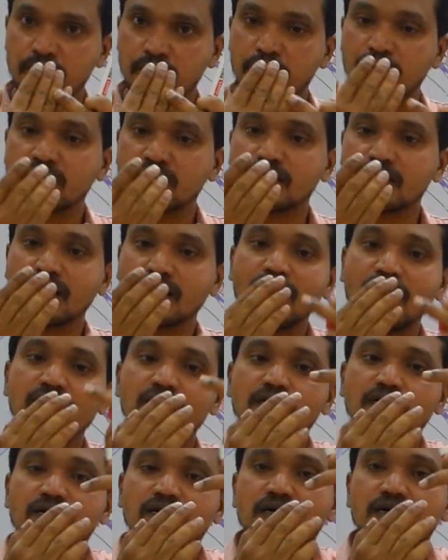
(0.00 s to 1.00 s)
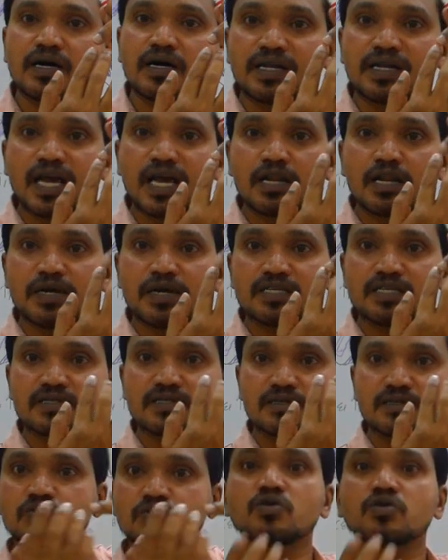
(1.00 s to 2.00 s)
but not nail
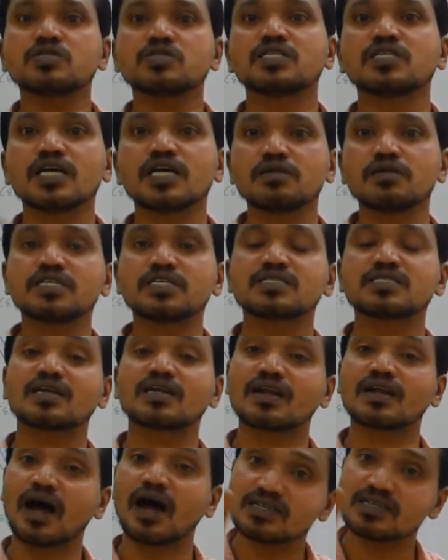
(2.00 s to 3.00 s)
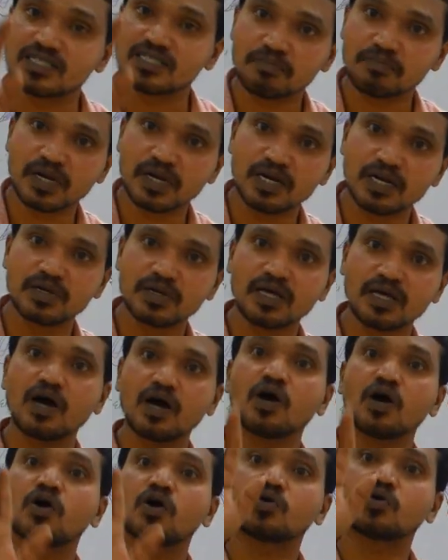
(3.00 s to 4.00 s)
beds. Those nail beds are not supplied by the
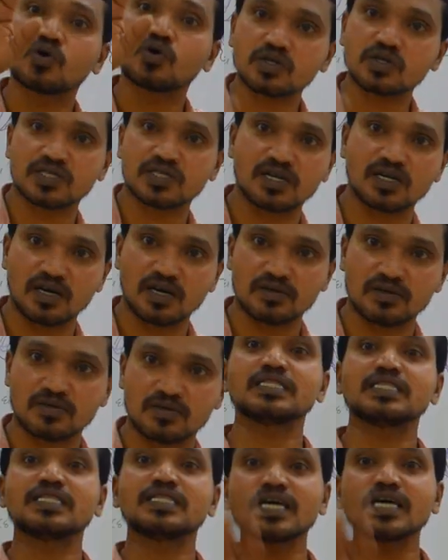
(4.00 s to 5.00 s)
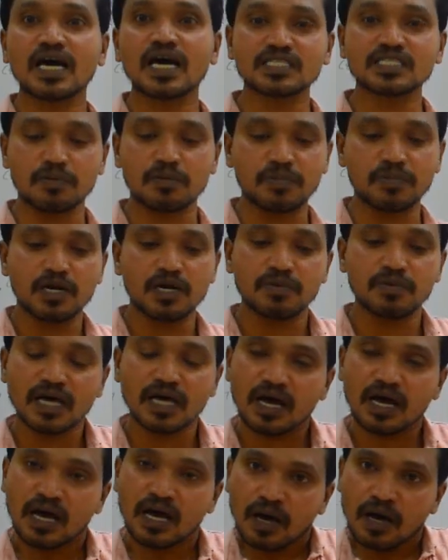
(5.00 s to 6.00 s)
dorsal nerves. They are supplied by
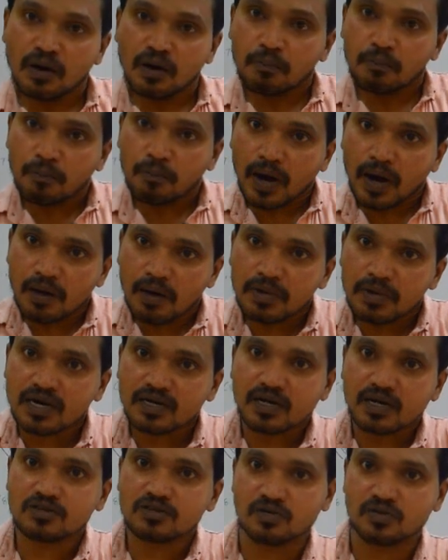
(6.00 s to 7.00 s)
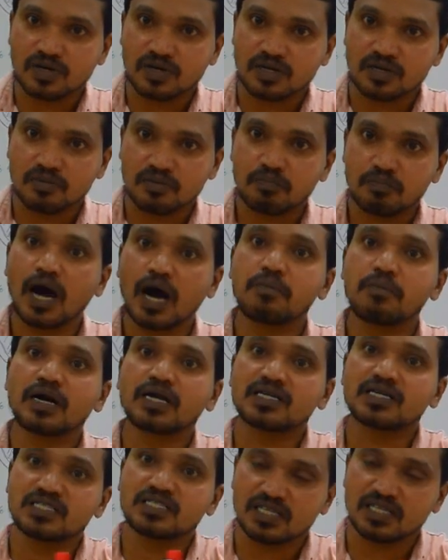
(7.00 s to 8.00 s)
the palmar nerves only,
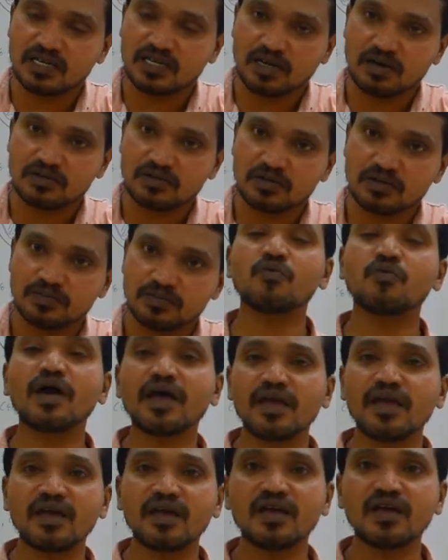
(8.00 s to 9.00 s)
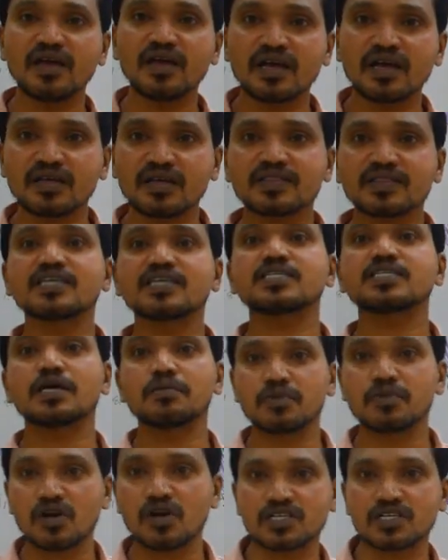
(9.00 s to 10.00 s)
palmar digital nerves. Why? There is
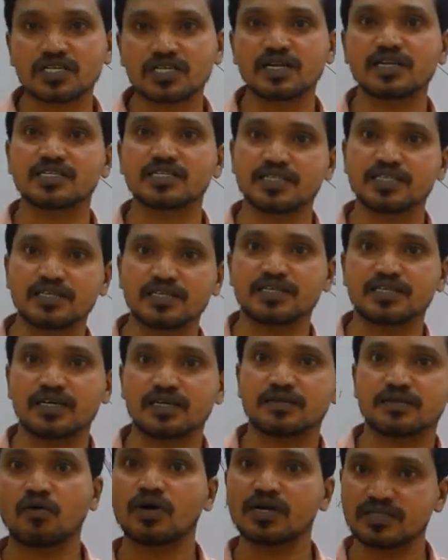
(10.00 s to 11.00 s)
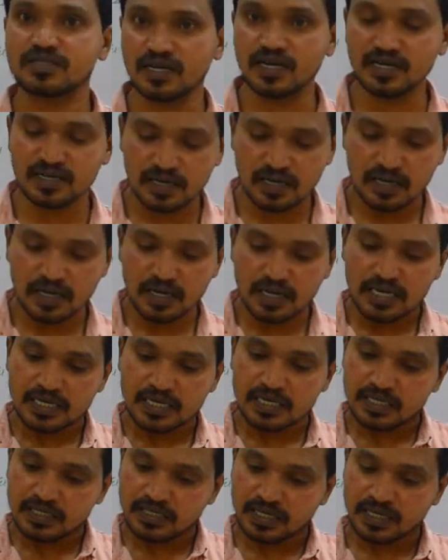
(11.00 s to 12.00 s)
embryological reason here. What is that?
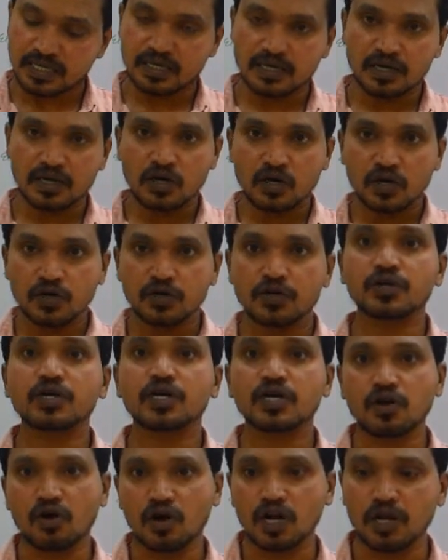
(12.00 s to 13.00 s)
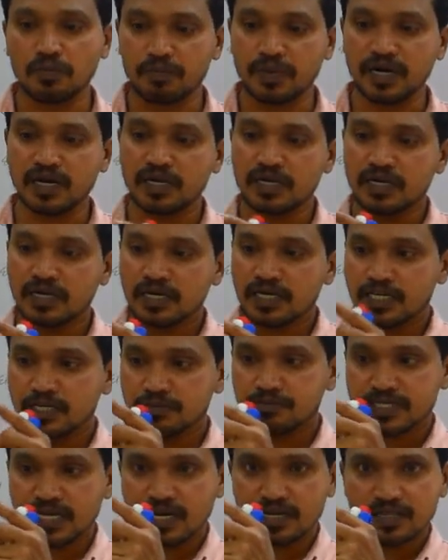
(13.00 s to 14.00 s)
See, during development,
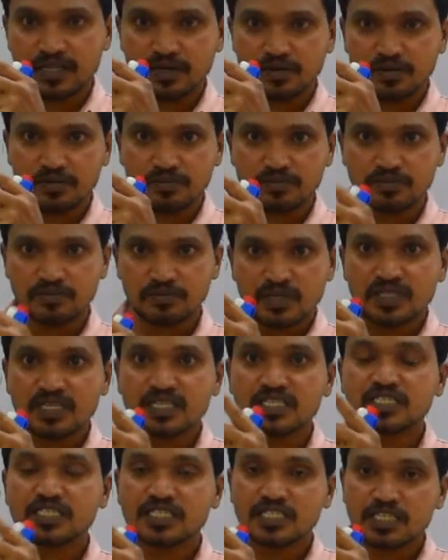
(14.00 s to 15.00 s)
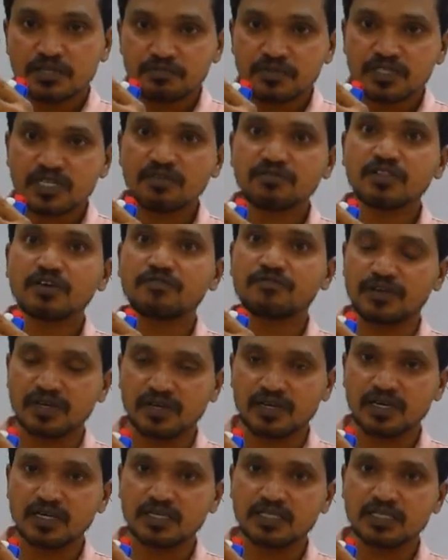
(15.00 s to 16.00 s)
tips are there, no? These tips of the
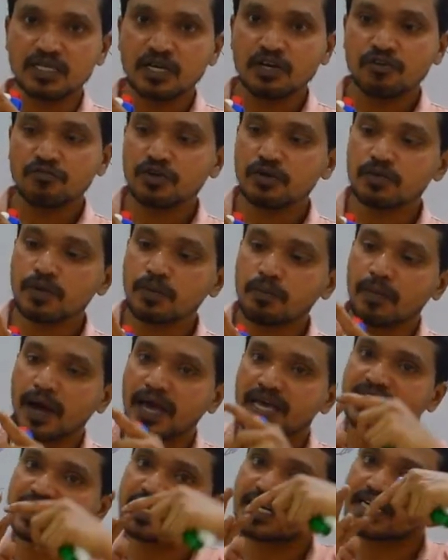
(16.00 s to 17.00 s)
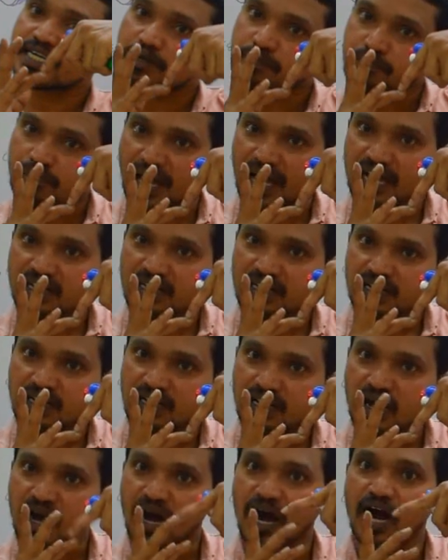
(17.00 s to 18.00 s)
fingers will be migrated back
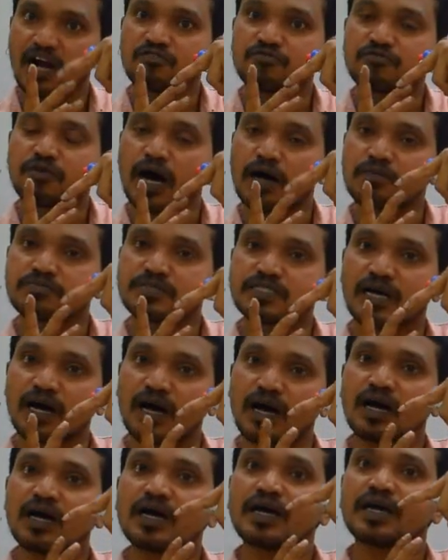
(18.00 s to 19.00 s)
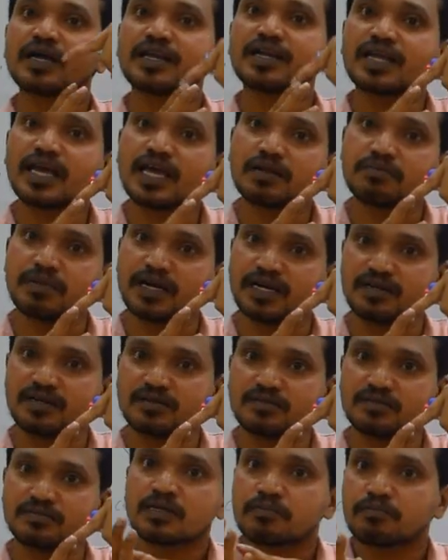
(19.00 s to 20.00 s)
and forms the nail bed.
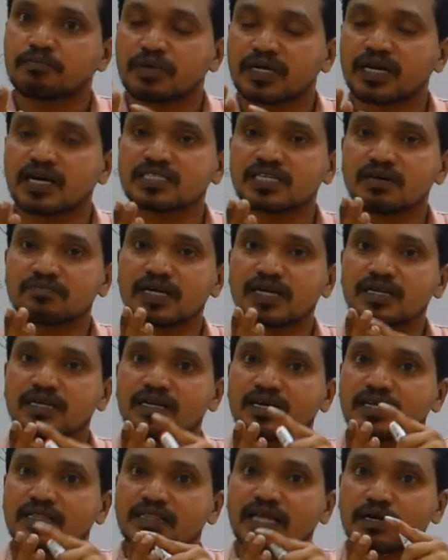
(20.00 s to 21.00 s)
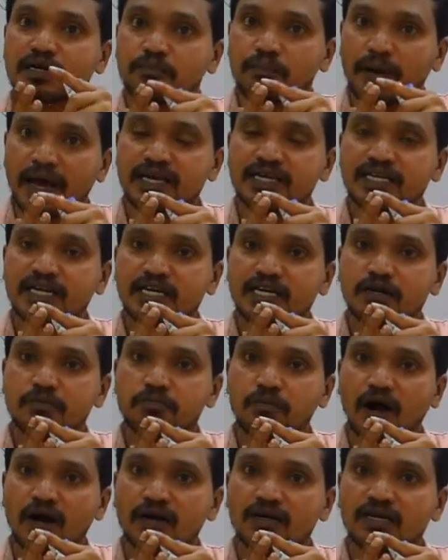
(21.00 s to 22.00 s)
Because of that, that migrated
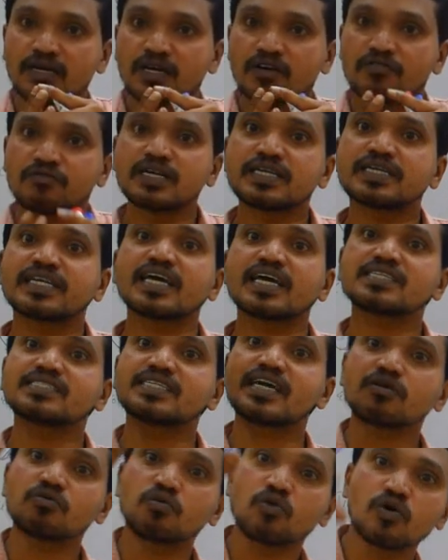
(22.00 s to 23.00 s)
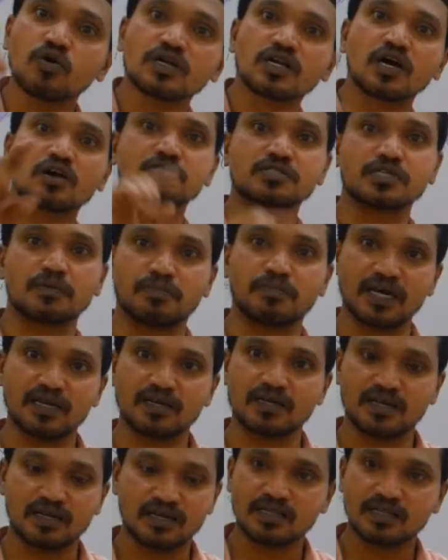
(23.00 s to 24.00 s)
part will take their own nerve supply.
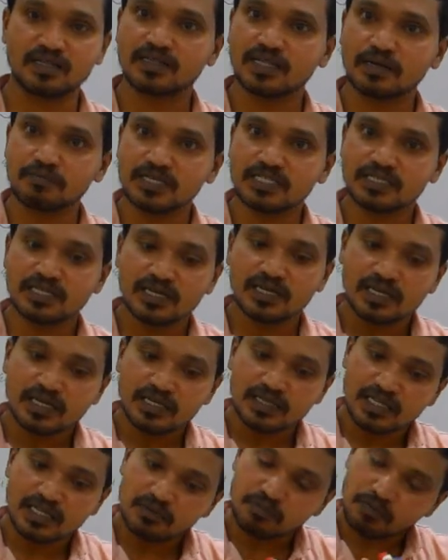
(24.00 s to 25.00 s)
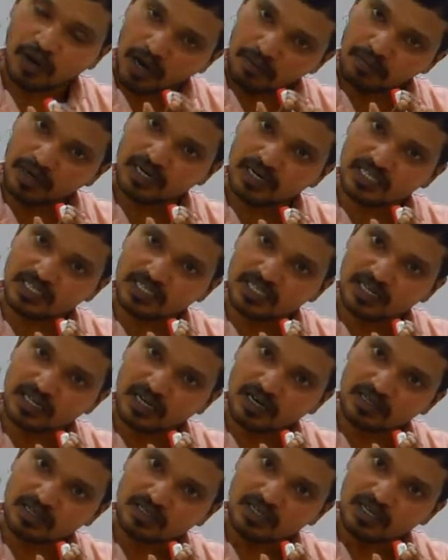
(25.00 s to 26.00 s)
That means this palmar digital
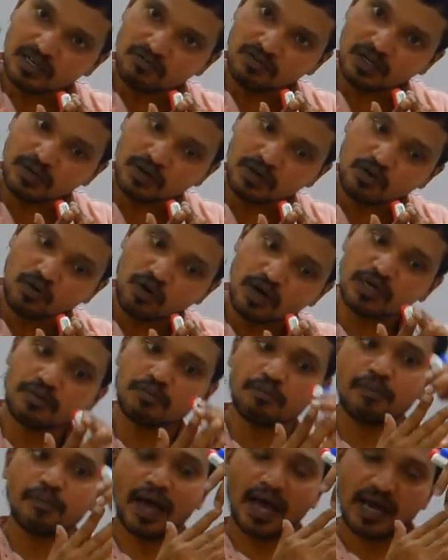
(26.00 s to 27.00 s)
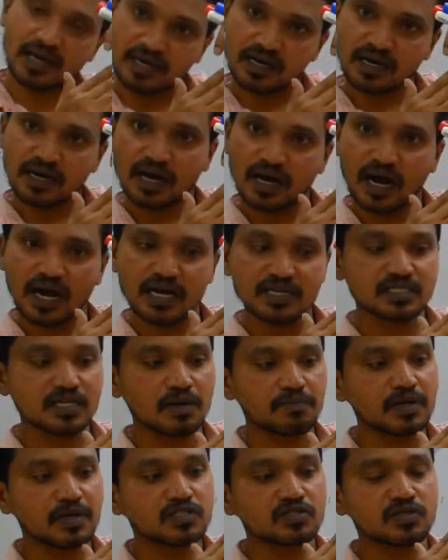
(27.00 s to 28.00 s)
nerves will be going back and
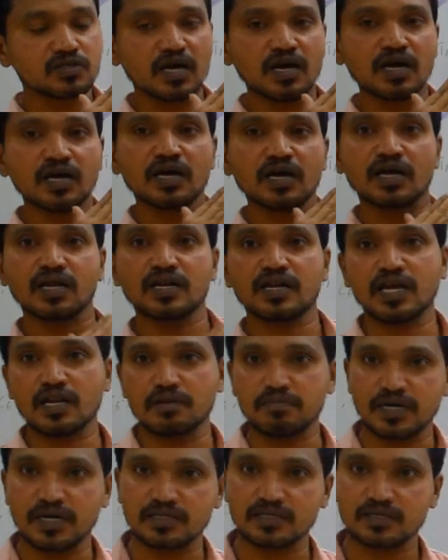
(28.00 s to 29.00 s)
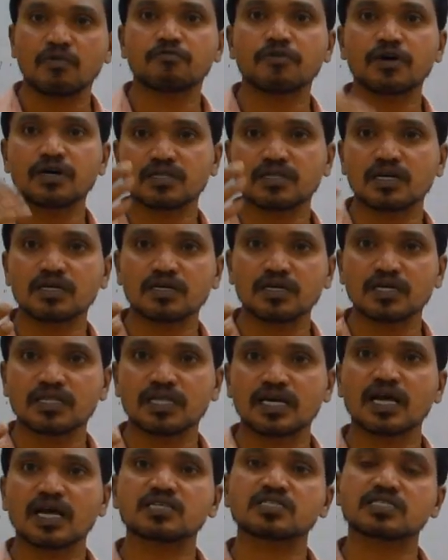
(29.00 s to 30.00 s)
supplies to the nail beds. For that,
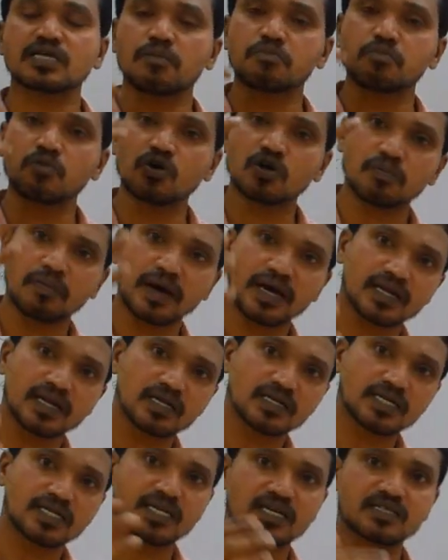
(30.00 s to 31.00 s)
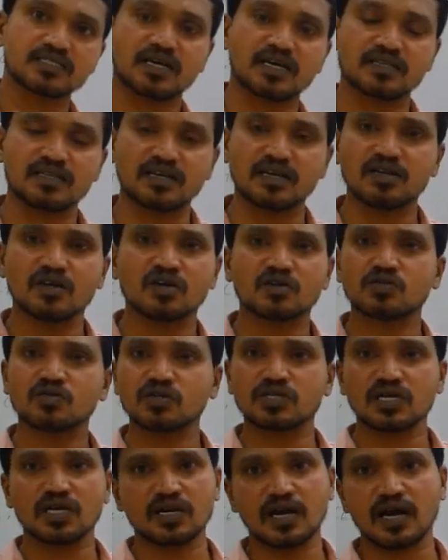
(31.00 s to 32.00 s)
there are some more minor details are there.
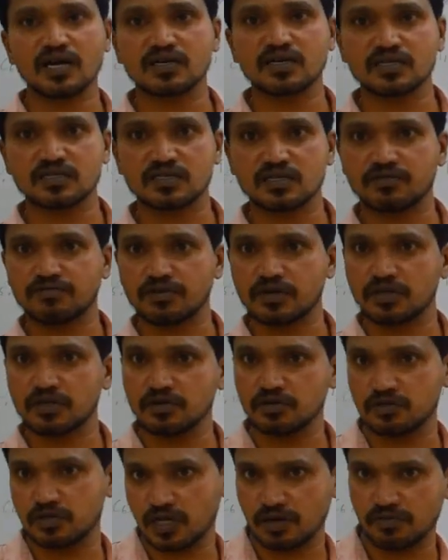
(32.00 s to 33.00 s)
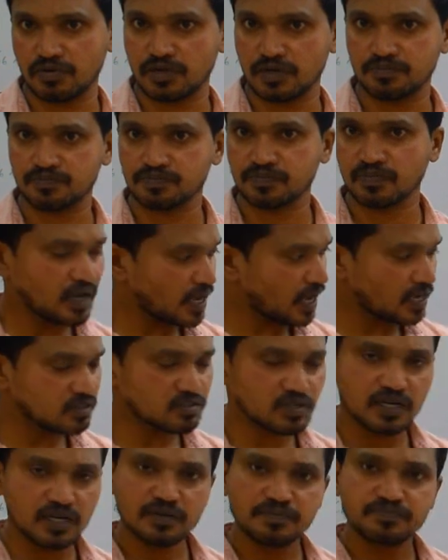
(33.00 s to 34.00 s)
Those are not necessary for the use level.
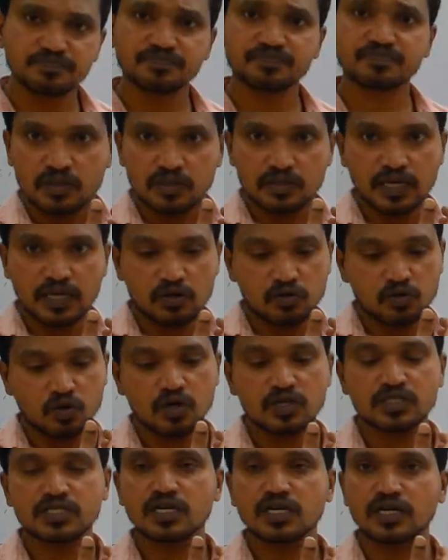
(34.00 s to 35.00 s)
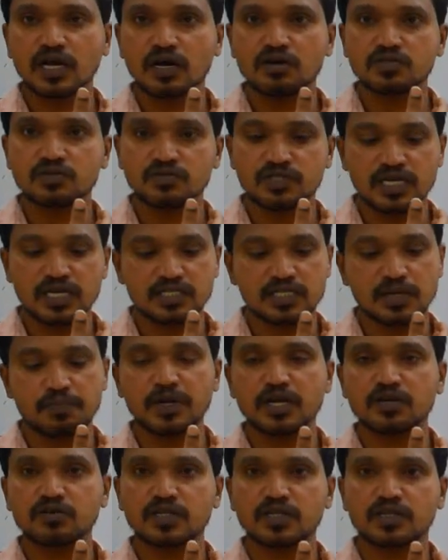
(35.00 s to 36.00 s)
Actually, the dorsal nerves which are
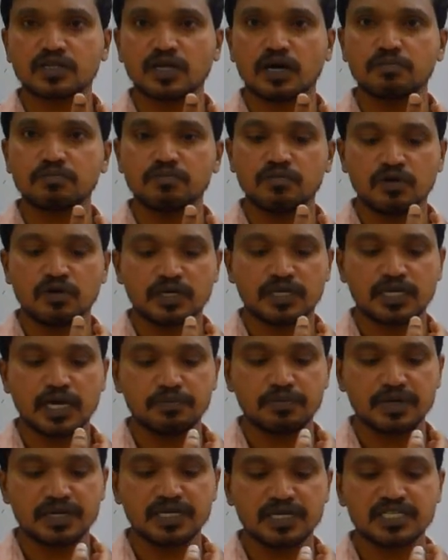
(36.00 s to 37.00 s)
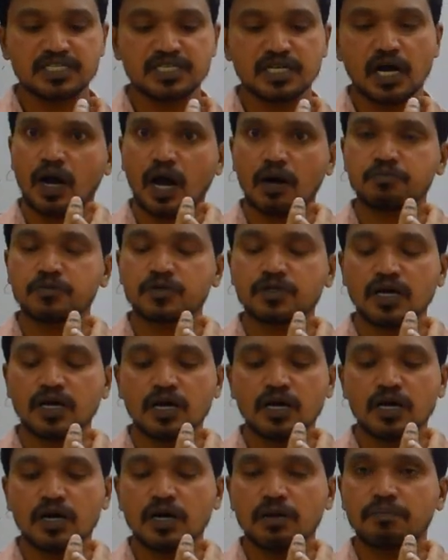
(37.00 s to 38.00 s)
supplying to the thumb can be reached up to the